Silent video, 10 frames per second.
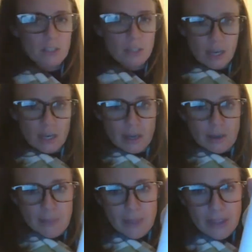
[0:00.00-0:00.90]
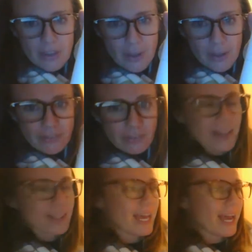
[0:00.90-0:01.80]
and then you have to
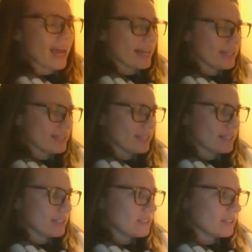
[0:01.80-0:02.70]
find the S,